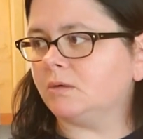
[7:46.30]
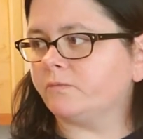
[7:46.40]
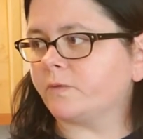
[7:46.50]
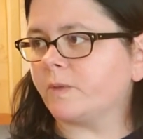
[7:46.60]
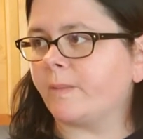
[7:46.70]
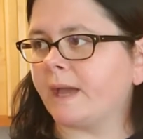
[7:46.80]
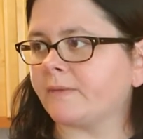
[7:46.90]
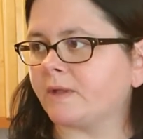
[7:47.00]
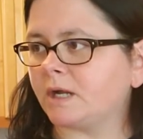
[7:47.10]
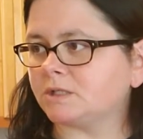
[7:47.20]
from the
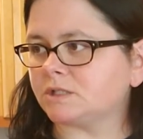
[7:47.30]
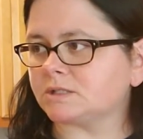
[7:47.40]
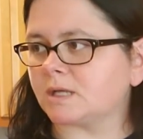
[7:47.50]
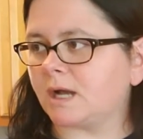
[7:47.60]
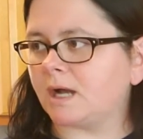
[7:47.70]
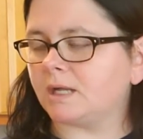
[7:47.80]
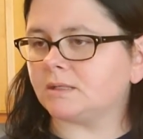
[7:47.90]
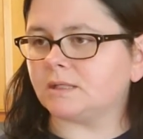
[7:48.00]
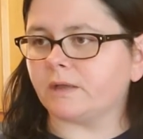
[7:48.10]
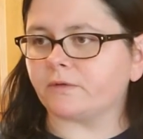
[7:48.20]
bag that I just got
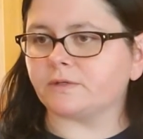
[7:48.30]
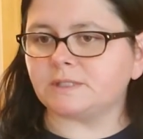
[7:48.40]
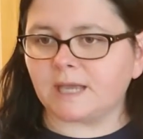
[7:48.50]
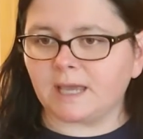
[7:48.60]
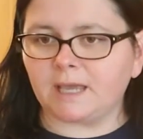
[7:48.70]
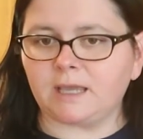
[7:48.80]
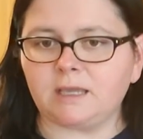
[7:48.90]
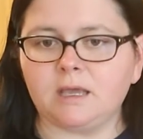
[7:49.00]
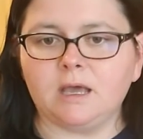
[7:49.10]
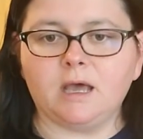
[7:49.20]
the other
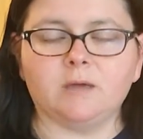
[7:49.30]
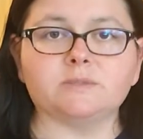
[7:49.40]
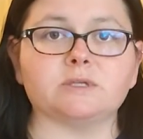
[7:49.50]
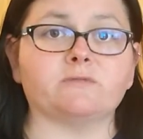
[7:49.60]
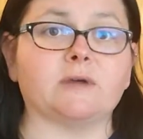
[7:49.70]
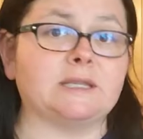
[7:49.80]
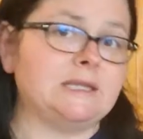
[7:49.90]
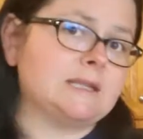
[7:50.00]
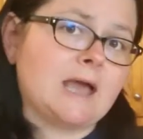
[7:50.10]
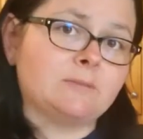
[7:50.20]
day. So if I
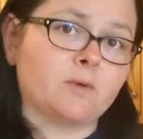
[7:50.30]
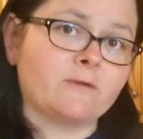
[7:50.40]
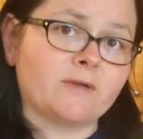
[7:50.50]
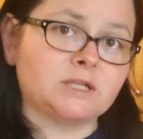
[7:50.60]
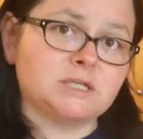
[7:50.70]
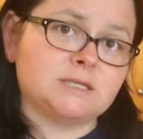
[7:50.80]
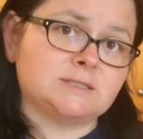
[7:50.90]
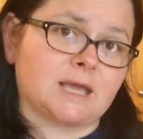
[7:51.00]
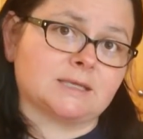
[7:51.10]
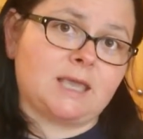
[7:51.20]
need to add more
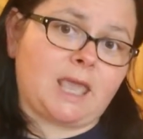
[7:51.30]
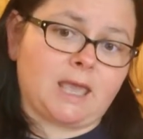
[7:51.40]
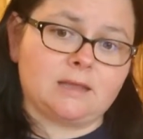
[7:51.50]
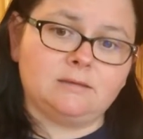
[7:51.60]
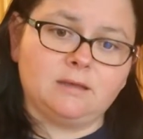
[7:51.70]
veggies, I can.